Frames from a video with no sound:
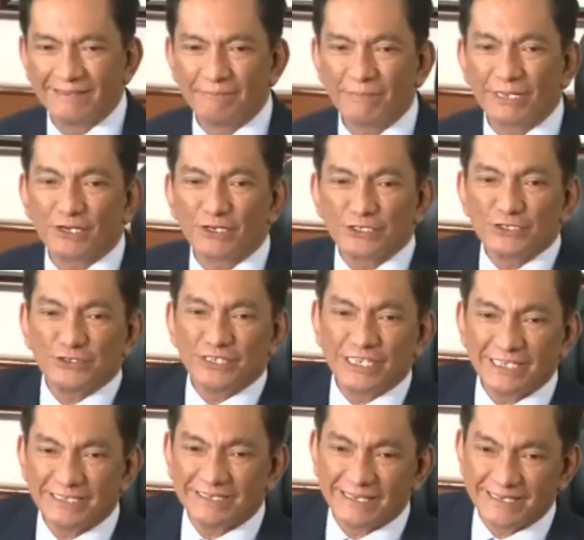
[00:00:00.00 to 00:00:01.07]
the chairman of
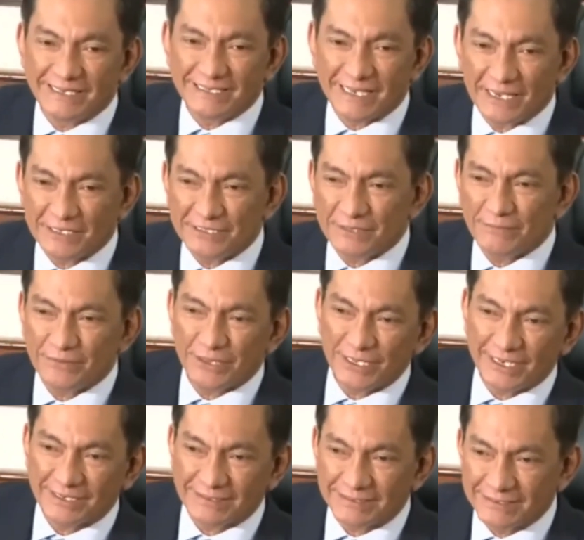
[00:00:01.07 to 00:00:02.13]
the Bicameral Conference
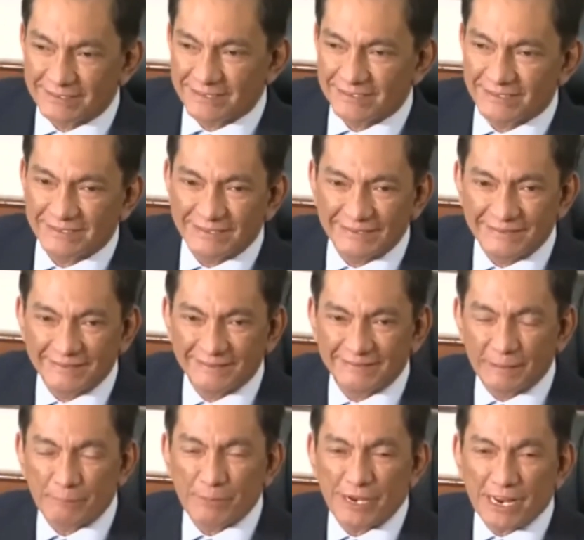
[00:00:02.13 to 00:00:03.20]
Committee, says
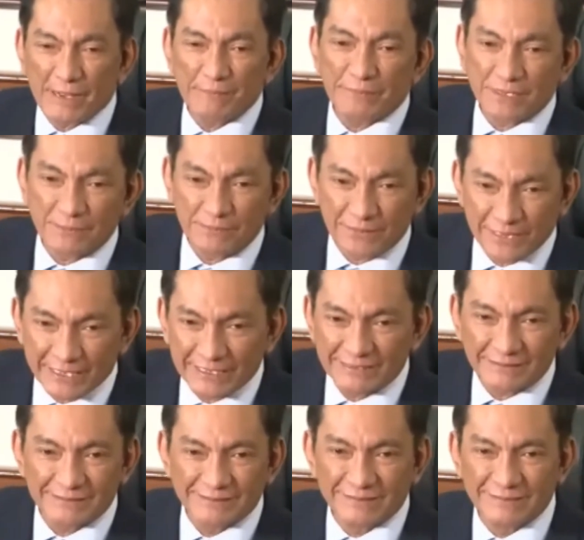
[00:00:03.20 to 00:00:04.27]
the approval of the
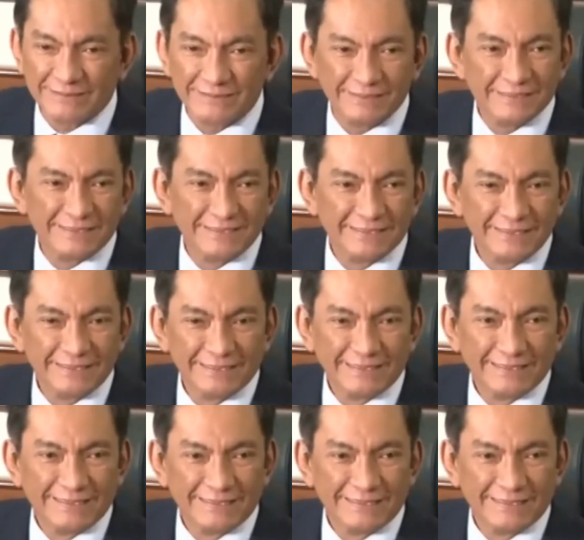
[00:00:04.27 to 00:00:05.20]
CREATE bill will open the